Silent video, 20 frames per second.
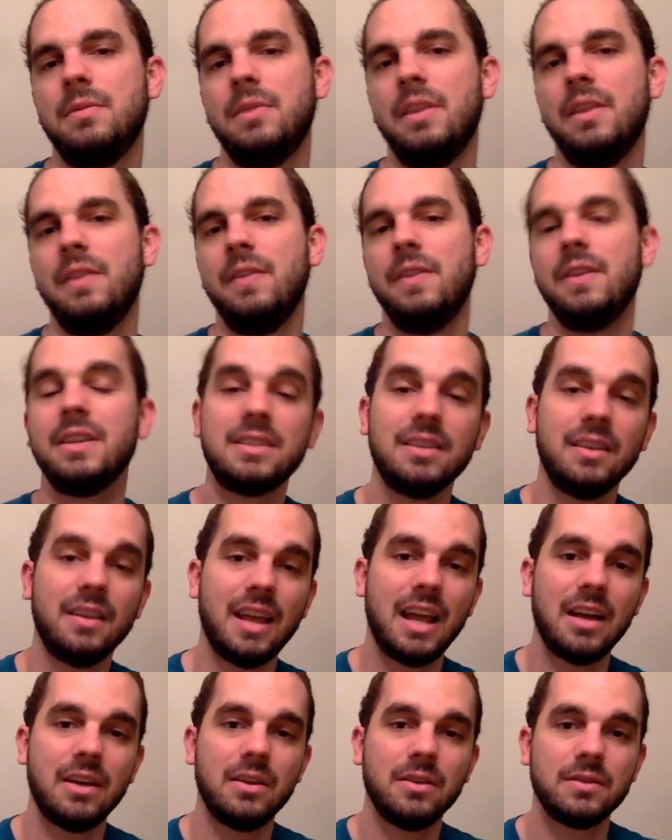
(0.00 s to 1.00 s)
This
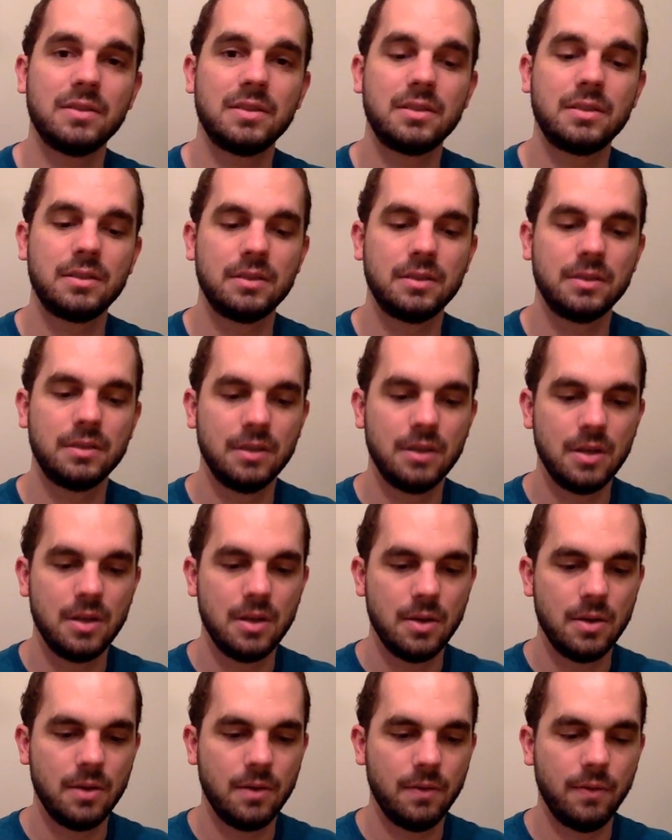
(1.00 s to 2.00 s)
allows
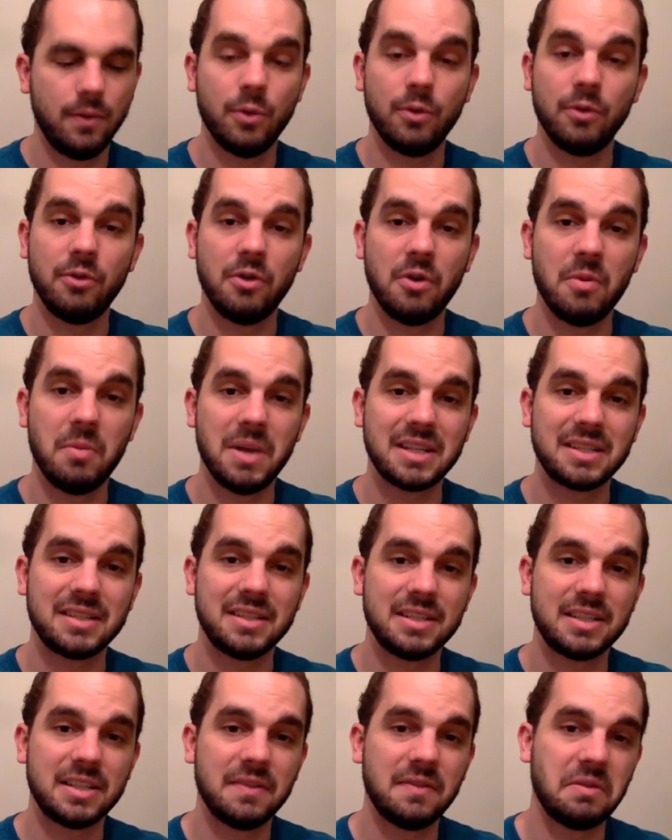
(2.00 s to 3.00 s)
for
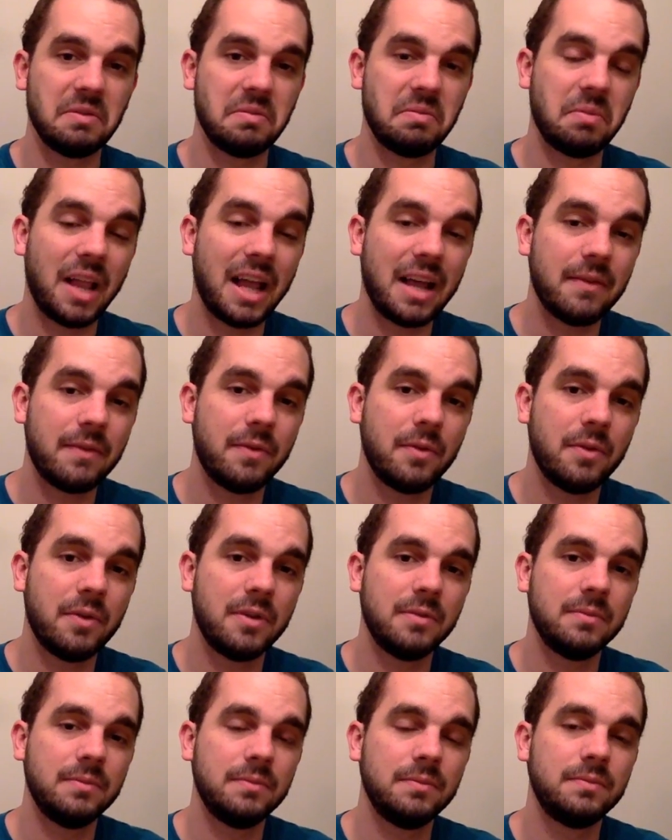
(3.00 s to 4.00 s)
robustness of a
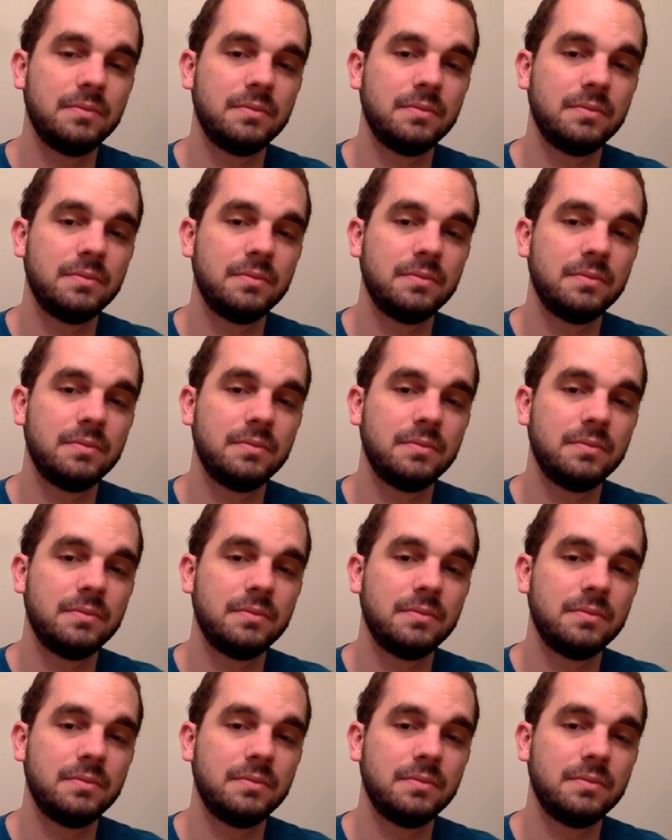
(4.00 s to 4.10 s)
platform,